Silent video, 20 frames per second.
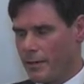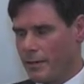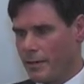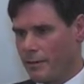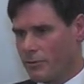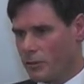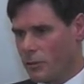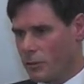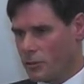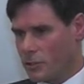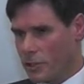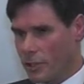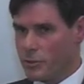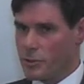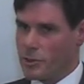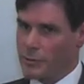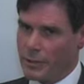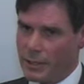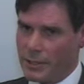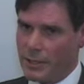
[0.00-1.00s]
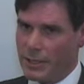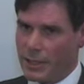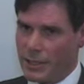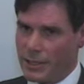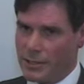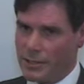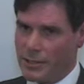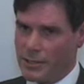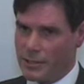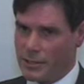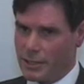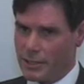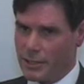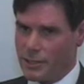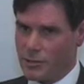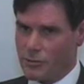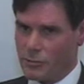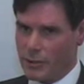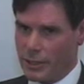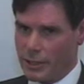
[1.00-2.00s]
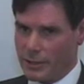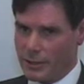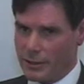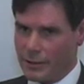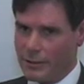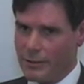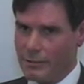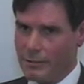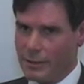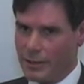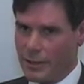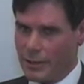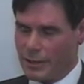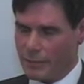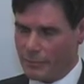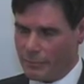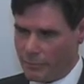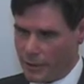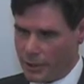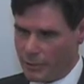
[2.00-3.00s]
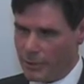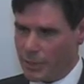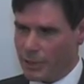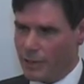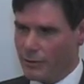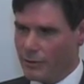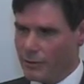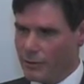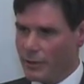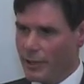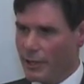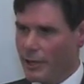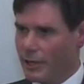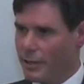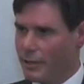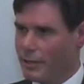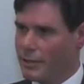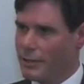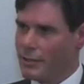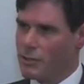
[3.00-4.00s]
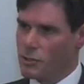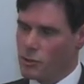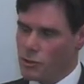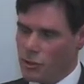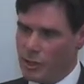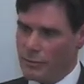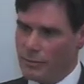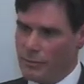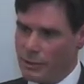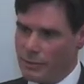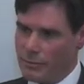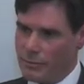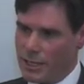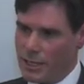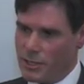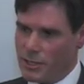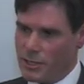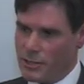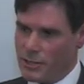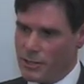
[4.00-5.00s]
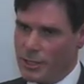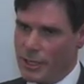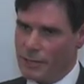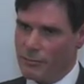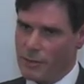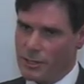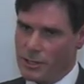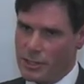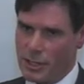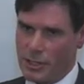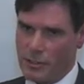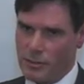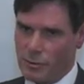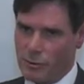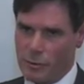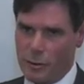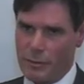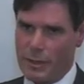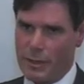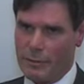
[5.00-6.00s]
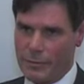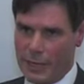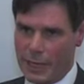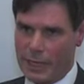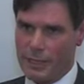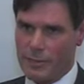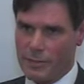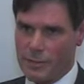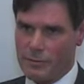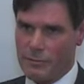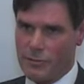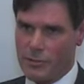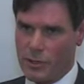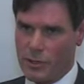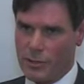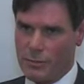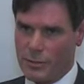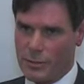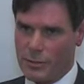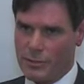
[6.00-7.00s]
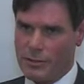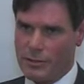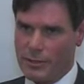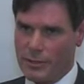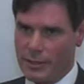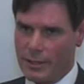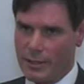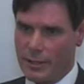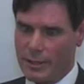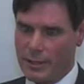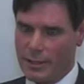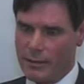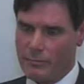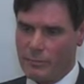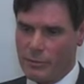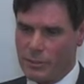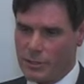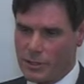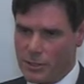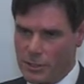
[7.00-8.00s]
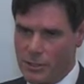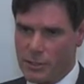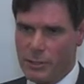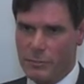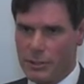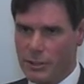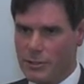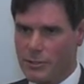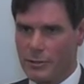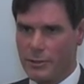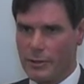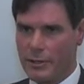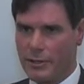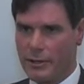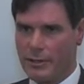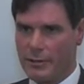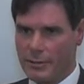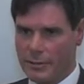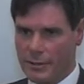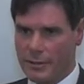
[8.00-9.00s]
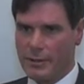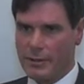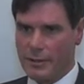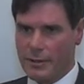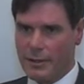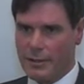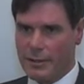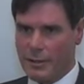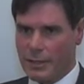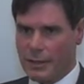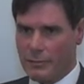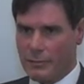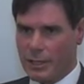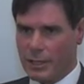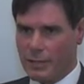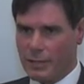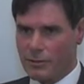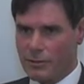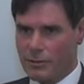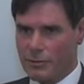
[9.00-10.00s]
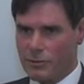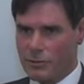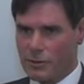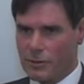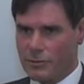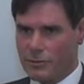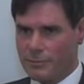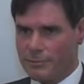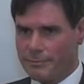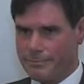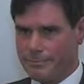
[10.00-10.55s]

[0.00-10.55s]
Of course, ultimately the disease will be beyond our treatment measures, and then we start talking about palliative treatment, which is similar to other malignancies.